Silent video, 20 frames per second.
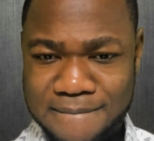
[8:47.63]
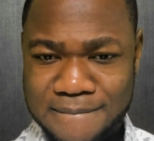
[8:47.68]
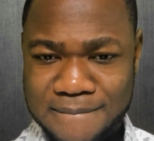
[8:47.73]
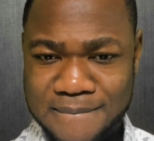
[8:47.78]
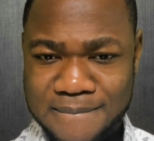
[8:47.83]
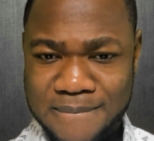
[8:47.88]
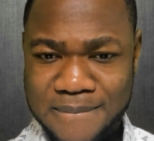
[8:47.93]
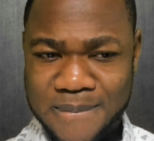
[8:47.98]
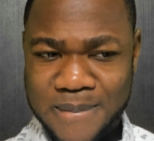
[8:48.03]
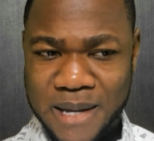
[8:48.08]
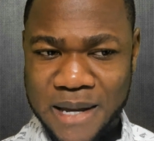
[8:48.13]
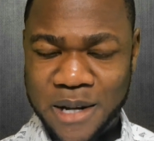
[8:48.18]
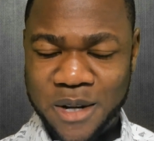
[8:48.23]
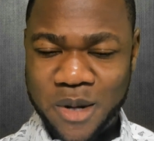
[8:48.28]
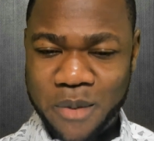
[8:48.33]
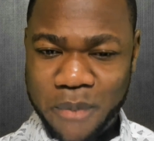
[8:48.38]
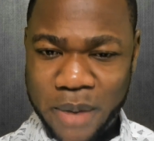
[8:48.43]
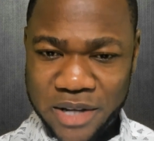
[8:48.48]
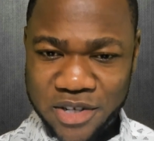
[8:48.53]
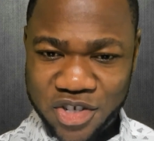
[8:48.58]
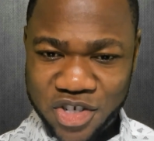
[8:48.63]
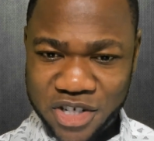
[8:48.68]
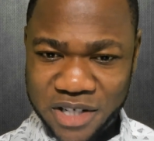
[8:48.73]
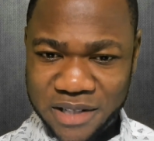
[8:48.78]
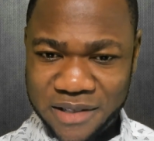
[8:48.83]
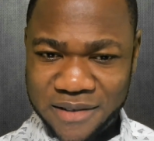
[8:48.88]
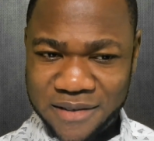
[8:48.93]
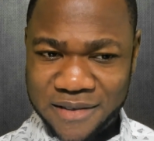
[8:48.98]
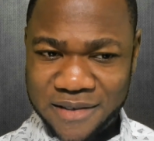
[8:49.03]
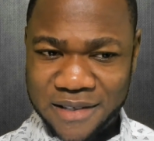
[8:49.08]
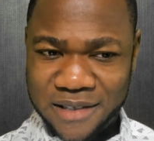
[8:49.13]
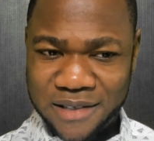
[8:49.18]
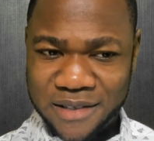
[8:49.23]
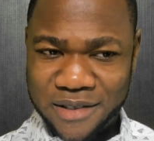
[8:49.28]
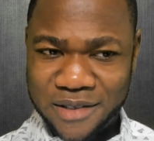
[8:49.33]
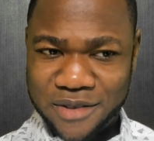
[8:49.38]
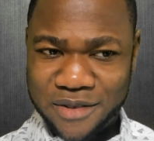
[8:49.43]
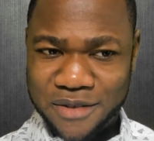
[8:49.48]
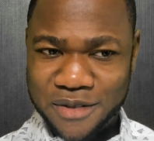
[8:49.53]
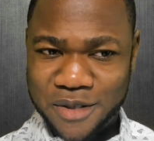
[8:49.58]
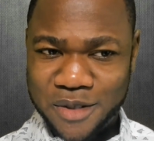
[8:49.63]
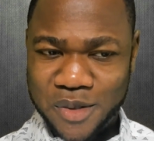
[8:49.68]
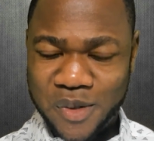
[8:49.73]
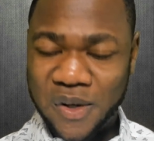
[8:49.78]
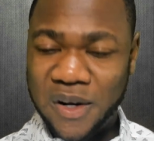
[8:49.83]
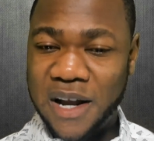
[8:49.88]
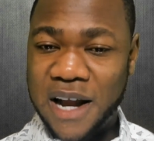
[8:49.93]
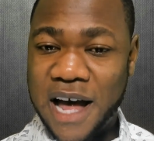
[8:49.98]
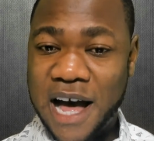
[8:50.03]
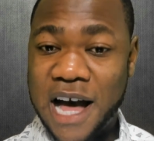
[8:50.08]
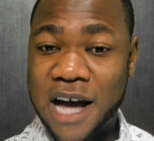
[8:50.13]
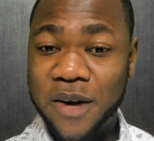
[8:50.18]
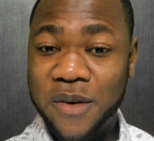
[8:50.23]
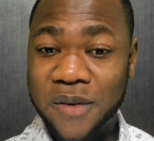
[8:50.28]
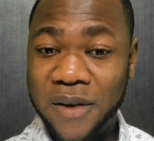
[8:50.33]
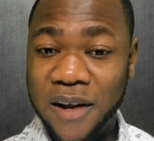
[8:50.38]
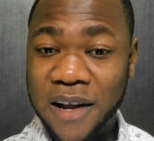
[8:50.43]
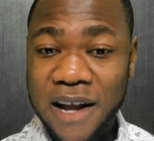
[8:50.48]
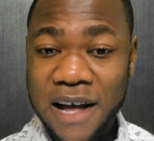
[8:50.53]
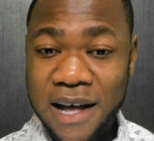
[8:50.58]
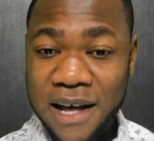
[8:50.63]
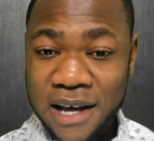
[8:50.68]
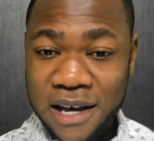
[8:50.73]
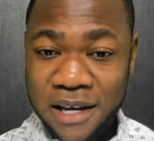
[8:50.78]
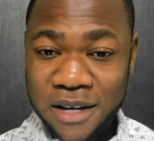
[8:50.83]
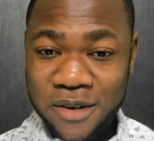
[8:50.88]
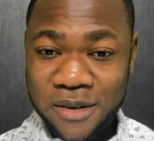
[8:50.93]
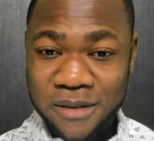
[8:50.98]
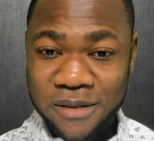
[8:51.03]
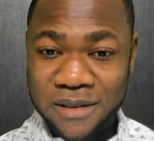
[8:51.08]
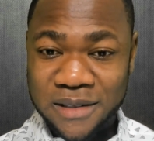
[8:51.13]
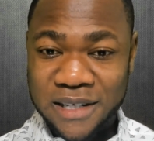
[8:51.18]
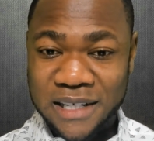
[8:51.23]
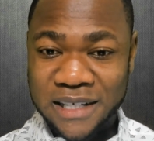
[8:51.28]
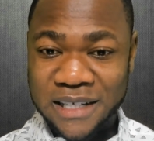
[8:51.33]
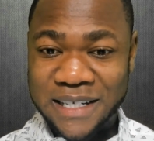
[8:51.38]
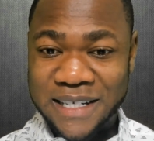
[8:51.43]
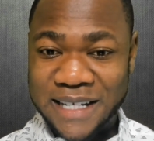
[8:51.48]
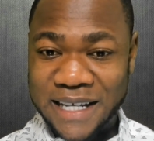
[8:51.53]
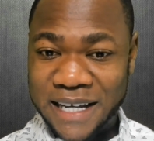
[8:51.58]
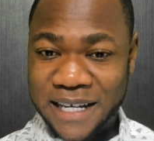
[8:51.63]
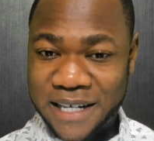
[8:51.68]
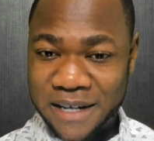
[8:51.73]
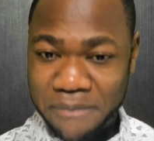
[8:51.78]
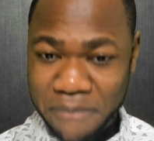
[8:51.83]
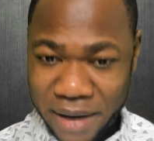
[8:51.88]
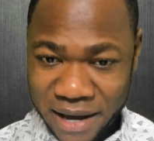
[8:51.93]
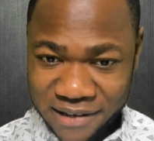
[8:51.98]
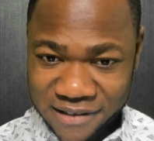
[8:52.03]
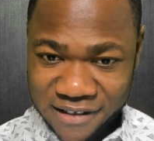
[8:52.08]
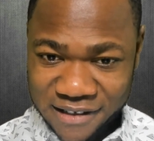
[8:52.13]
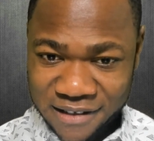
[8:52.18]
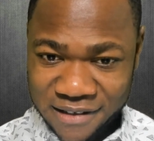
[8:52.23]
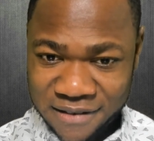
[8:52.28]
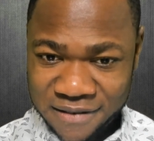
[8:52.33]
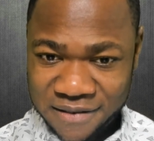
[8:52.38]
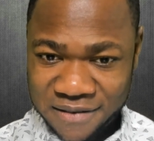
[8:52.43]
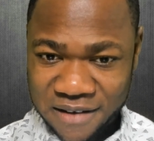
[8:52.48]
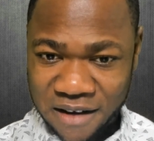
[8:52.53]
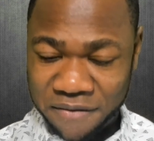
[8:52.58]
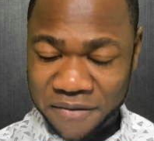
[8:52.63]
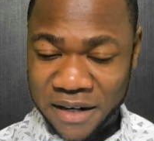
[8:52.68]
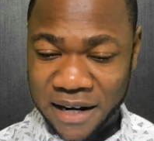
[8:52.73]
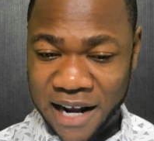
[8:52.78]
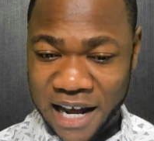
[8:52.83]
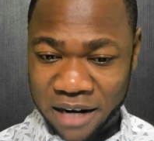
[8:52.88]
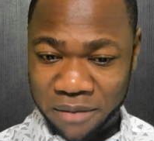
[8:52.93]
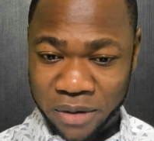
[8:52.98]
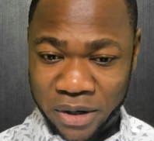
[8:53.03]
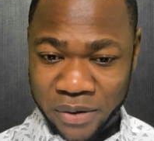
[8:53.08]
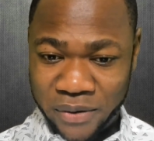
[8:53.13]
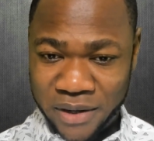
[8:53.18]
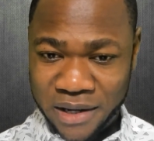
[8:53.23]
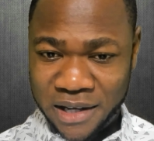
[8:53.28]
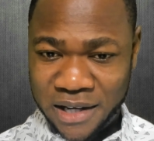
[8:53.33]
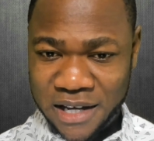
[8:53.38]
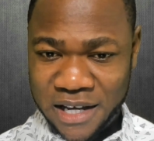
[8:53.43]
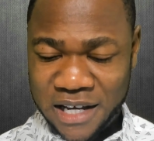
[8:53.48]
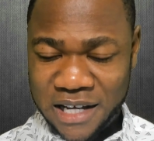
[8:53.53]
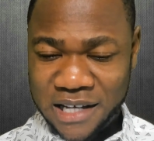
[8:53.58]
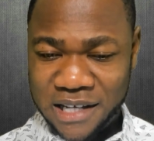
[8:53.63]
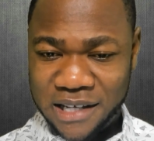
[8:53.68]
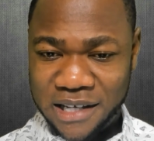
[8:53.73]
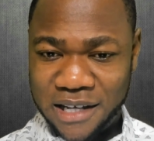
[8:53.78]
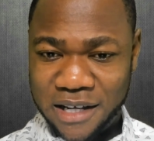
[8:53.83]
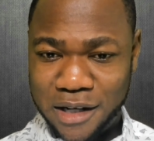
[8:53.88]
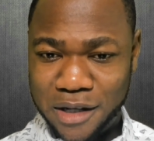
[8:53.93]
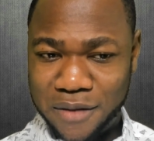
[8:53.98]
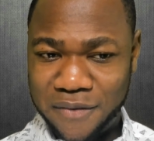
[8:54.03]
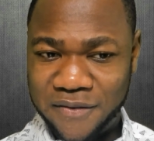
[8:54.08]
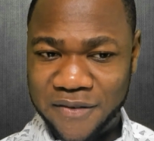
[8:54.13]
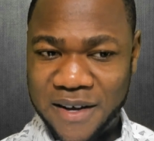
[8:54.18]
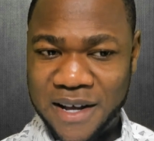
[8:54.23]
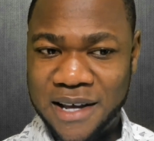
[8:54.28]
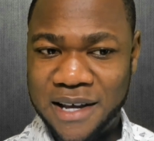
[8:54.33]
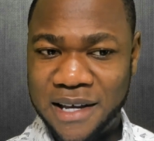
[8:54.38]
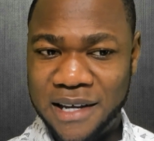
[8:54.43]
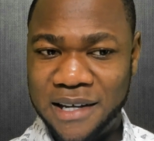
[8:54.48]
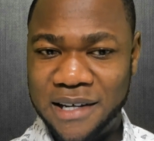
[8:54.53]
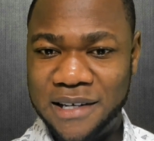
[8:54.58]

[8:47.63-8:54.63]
And your best chance is to log online on the databases of the library and to find